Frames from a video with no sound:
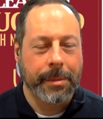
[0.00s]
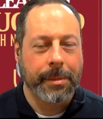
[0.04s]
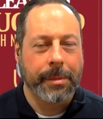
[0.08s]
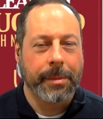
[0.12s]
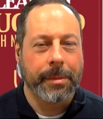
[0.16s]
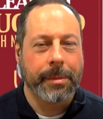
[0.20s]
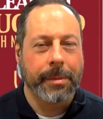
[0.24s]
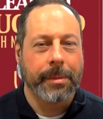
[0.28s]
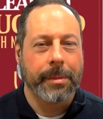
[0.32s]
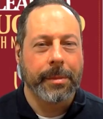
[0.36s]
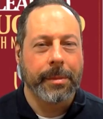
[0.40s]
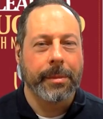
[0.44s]

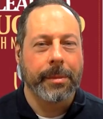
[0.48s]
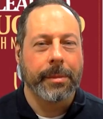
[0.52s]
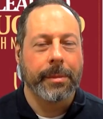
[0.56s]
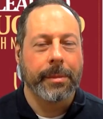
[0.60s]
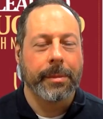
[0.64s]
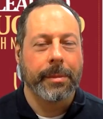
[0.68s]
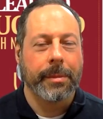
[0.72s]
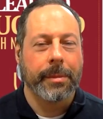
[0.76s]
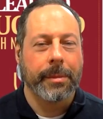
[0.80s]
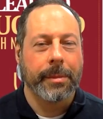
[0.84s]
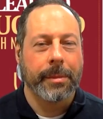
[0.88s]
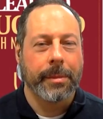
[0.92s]

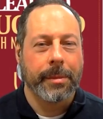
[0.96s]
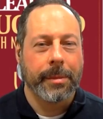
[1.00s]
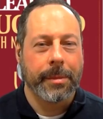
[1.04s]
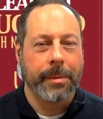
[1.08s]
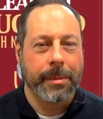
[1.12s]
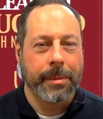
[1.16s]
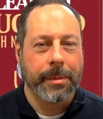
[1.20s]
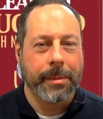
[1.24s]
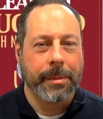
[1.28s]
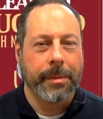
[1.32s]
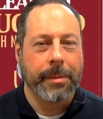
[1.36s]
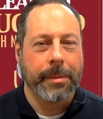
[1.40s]

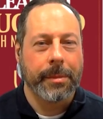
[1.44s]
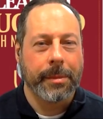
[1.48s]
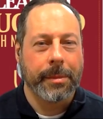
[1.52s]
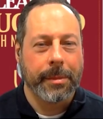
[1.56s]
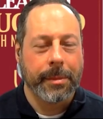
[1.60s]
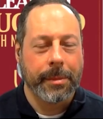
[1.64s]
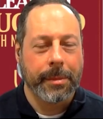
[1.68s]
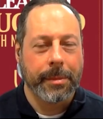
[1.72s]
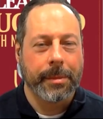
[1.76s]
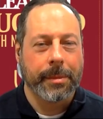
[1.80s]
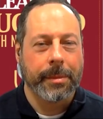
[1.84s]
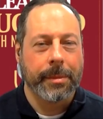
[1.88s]

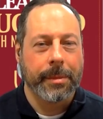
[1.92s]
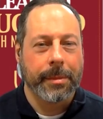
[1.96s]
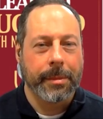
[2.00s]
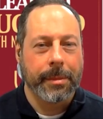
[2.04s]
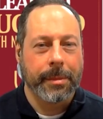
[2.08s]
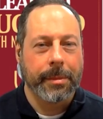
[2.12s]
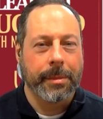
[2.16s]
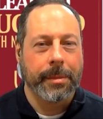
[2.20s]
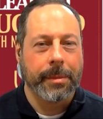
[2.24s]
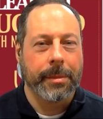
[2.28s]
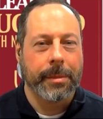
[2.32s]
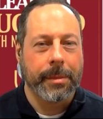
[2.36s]

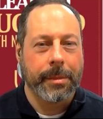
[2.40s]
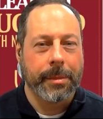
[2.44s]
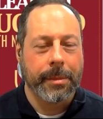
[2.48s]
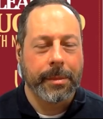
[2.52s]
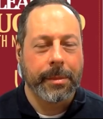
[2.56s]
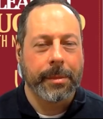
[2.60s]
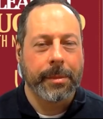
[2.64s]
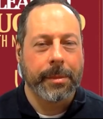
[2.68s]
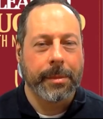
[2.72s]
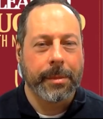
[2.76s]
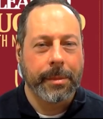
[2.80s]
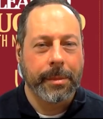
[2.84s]

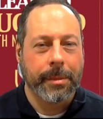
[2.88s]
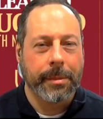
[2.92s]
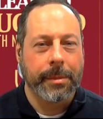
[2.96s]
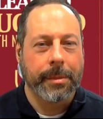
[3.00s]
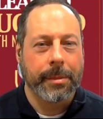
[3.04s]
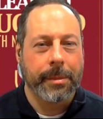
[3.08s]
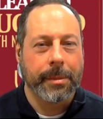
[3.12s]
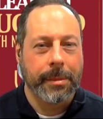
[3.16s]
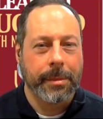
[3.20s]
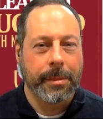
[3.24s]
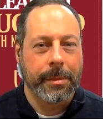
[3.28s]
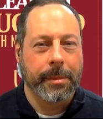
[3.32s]

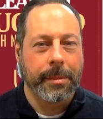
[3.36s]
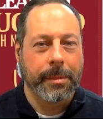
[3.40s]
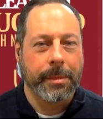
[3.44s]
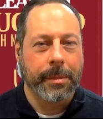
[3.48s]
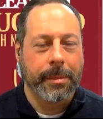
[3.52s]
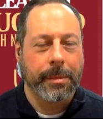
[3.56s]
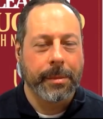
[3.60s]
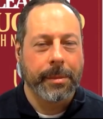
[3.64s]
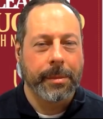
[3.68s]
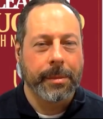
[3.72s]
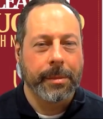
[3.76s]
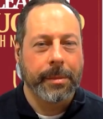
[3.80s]

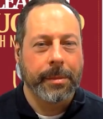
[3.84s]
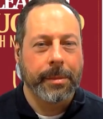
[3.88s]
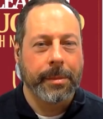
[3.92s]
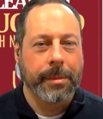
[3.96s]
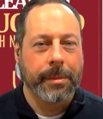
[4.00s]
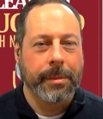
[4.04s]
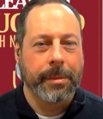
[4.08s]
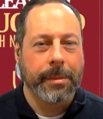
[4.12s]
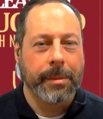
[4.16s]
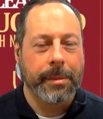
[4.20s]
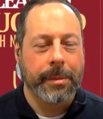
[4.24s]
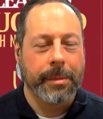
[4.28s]

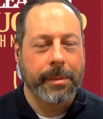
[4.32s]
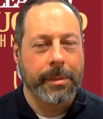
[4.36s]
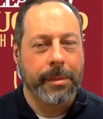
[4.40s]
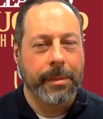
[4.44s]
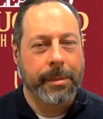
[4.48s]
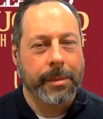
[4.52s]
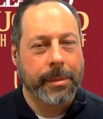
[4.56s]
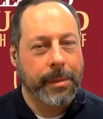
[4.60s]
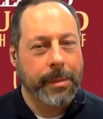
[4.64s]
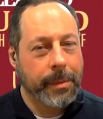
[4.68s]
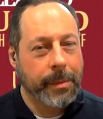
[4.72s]
(not speaking)